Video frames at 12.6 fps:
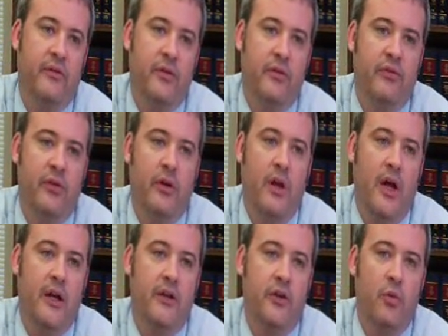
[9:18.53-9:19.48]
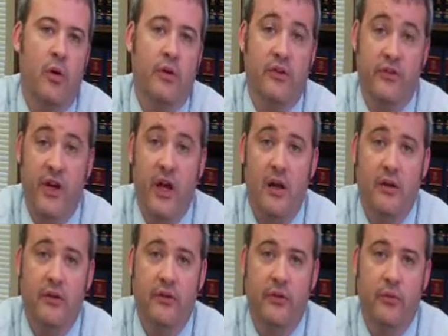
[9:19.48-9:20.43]
if you feel like you want to
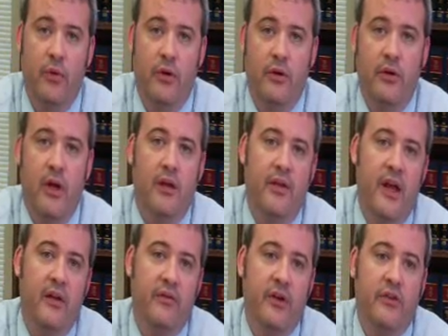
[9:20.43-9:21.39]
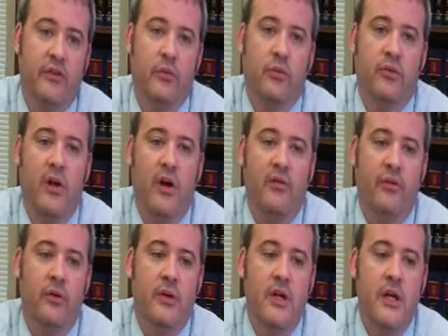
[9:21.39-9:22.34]
challenge whether or not that eviction was
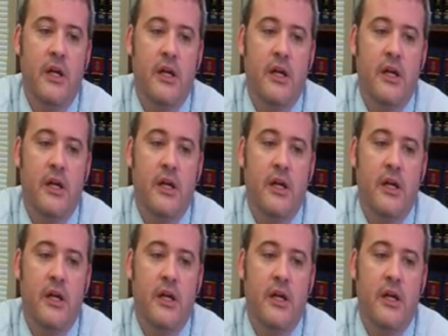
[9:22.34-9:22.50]
lawful,